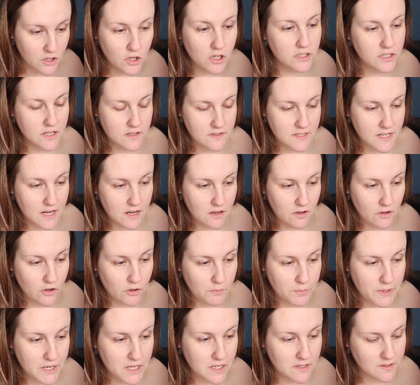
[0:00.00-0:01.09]
God knows how
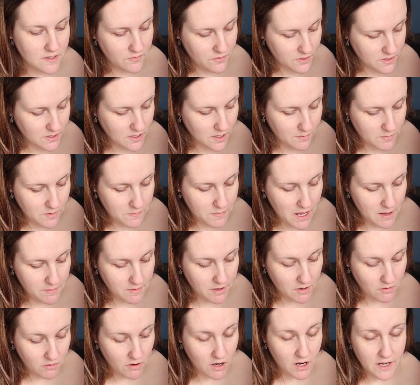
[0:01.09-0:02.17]
long, because every time the
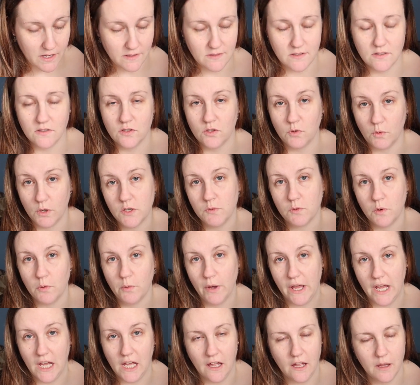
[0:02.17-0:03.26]
baby cries, Squidge will
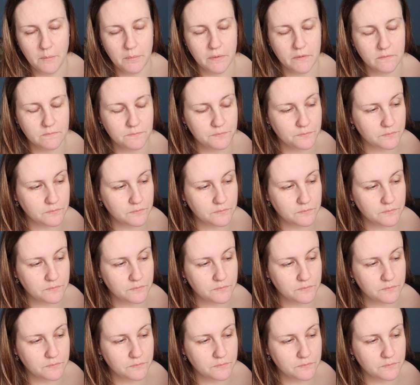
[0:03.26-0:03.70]
wake up,